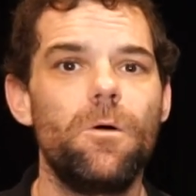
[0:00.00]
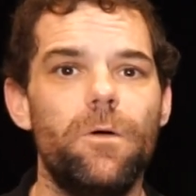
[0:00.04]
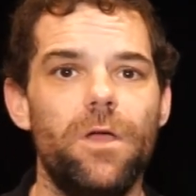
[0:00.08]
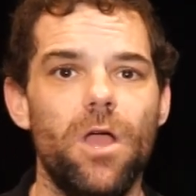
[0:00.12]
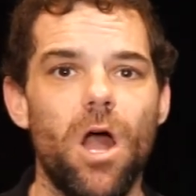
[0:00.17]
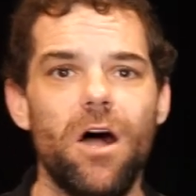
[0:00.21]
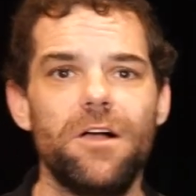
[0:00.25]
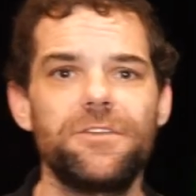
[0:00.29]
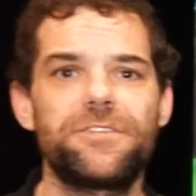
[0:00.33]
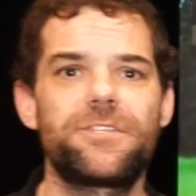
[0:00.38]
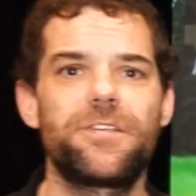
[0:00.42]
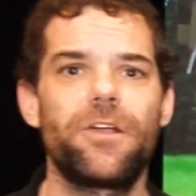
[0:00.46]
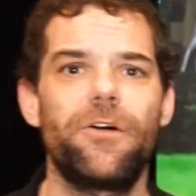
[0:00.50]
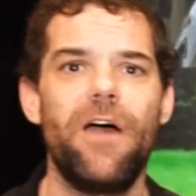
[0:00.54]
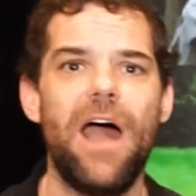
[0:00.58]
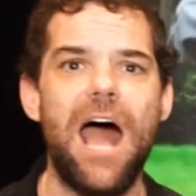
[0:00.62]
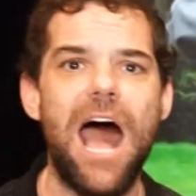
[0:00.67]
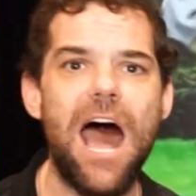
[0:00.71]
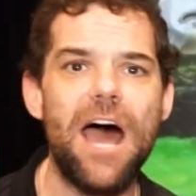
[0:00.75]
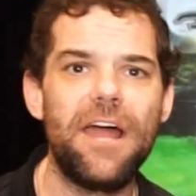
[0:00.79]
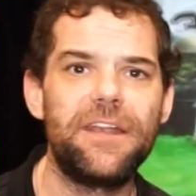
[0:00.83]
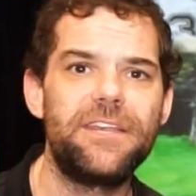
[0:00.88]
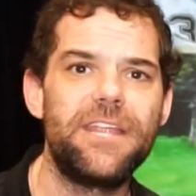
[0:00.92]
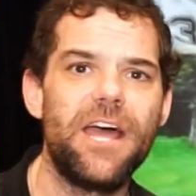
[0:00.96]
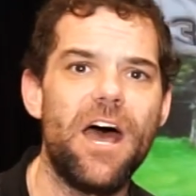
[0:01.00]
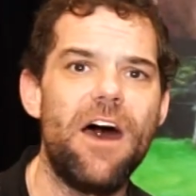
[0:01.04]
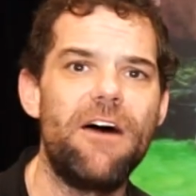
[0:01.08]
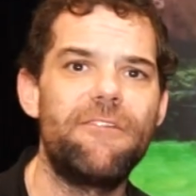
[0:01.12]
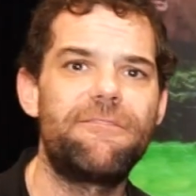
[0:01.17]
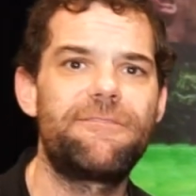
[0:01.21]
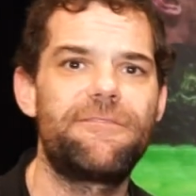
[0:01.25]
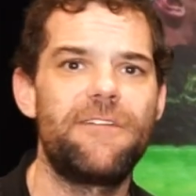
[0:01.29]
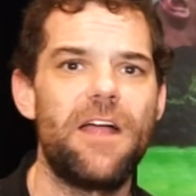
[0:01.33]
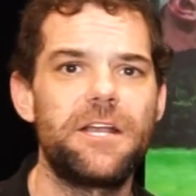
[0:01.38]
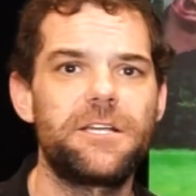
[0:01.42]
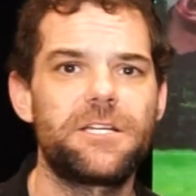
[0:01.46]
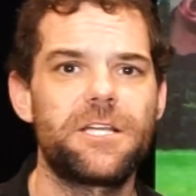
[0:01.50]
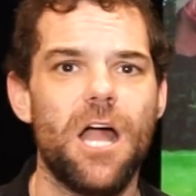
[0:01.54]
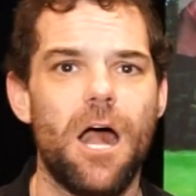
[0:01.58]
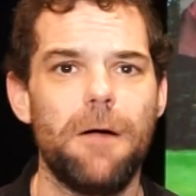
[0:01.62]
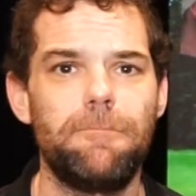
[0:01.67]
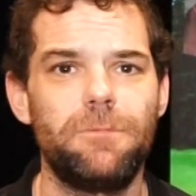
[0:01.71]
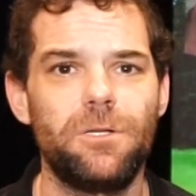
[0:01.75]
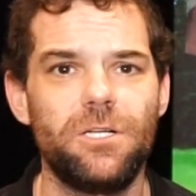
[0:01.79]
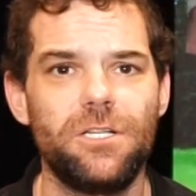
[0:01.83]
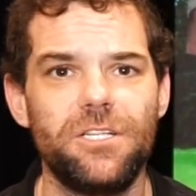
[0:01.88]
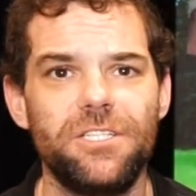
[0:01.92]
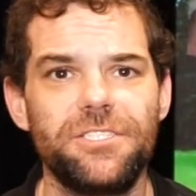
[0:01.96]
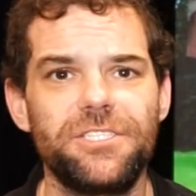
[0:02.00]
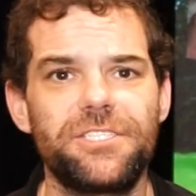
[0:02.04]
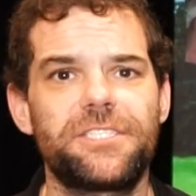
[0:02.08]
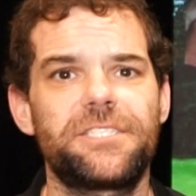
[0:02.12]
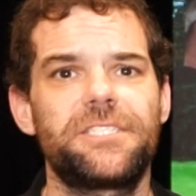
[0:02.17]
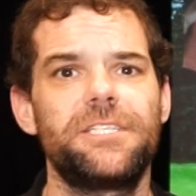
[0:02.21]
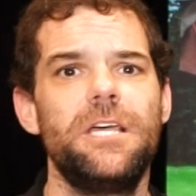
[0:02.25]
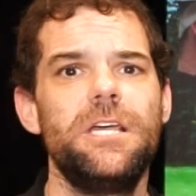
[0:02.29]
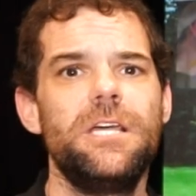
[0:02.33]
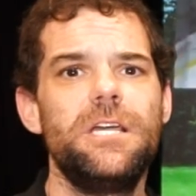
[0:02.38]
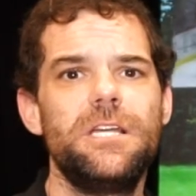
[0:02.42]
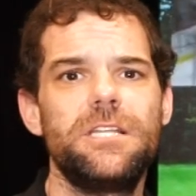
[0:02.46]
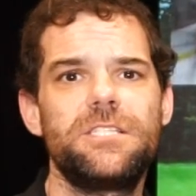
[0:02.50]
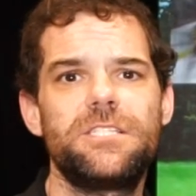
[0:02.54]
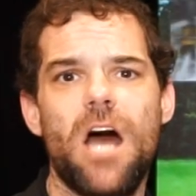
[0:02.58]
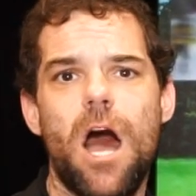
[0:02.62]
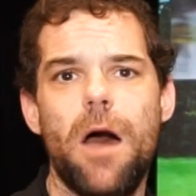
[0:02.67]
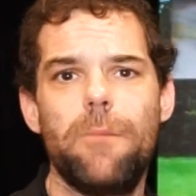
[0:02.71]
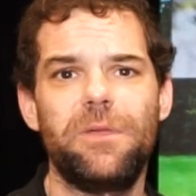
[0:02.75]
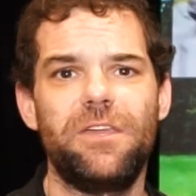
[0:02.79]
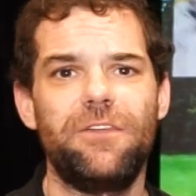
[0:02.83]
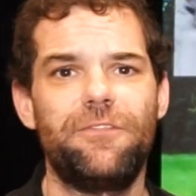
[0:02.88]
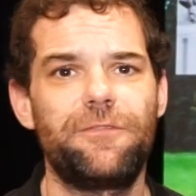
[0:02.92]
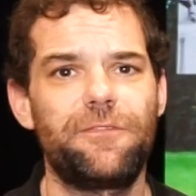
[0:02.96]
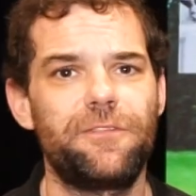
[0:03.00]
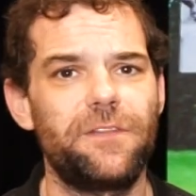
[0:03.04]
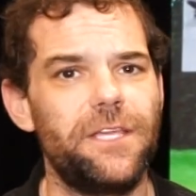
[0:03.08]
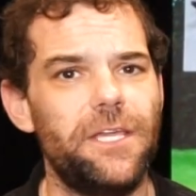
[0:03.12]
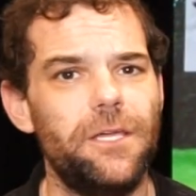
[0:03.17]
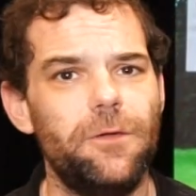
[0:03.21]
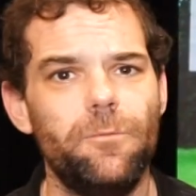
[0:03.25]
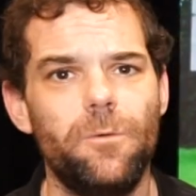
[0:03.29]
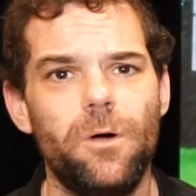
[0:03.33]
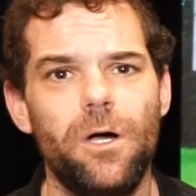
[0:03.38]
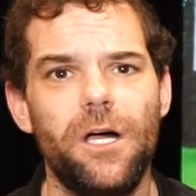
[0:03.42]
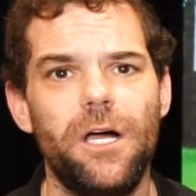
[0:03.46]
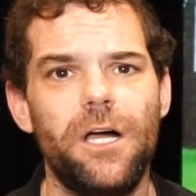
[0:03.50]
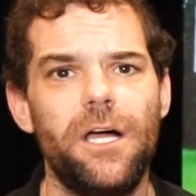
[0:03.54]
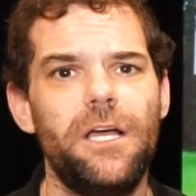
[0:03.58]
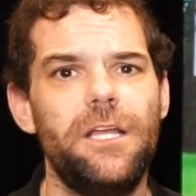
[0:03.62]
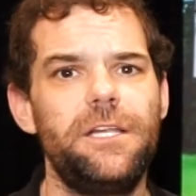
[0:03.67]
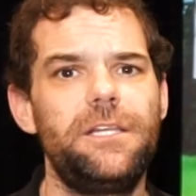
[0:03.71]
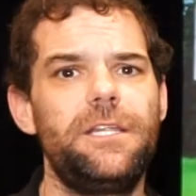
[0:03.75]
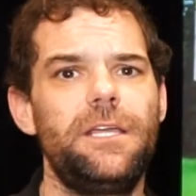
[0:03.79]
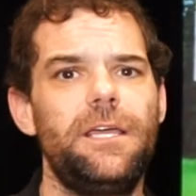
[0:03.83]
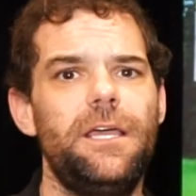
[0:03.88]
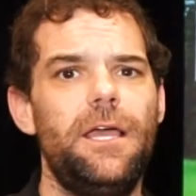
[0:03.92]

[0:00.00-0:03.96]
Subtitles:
We also had Fred Couples, Tommy Fleetwood,